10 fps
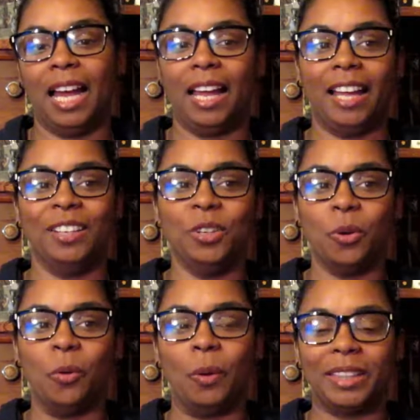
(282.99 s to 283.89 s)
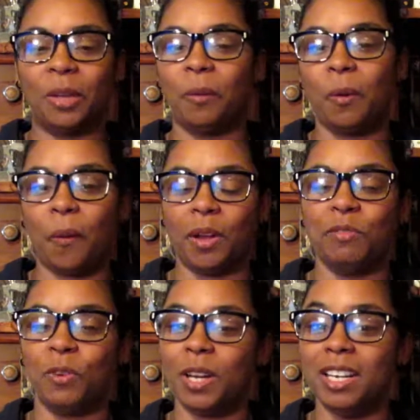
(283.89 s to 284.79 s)
I know what they were going
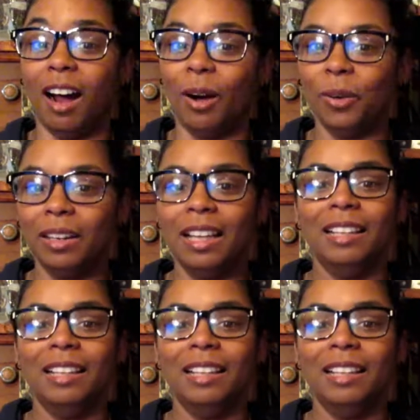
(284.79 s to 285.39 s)
for now,